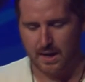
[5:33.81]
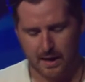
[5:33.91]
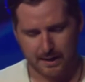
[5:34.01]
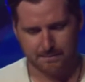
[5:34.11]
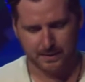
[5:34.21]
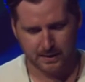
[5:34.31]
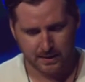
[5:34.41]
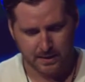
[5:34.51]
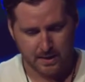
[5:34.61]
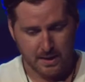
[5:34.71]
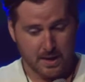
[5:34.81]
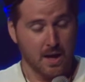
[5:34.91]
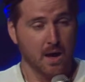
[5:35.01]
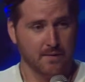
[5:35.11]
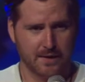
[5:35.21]
IP,
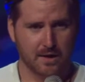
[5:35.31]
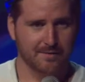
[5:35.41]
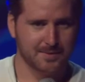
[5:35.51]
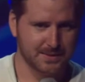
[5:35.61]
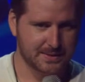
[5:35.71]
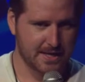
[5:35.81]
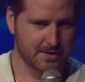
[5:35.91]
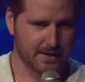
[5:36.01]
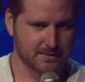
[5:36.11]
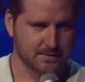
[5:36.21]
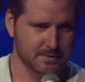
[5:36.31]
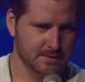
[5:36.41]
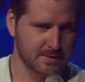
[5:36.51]
they all have to be standardized.